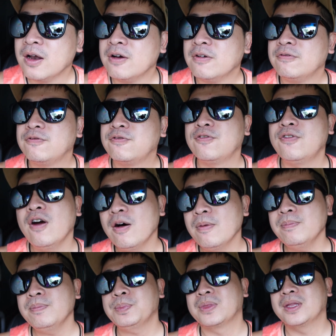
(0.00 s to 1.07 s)

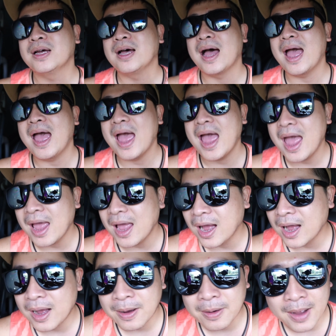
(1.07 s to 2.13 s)
From the
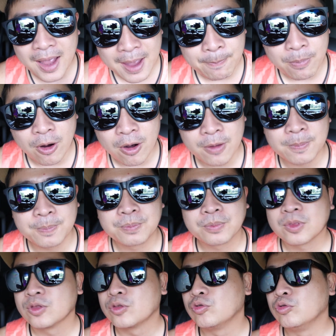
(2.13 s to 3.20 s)
airport
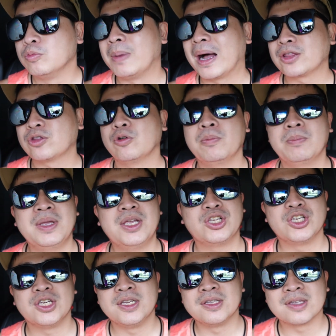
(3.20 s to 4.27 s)
to Patong
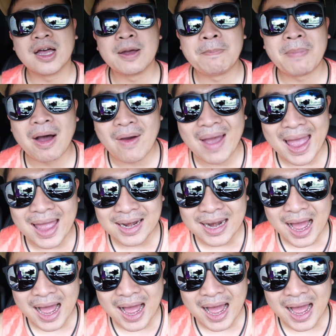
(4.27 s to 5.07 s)
Beach is about an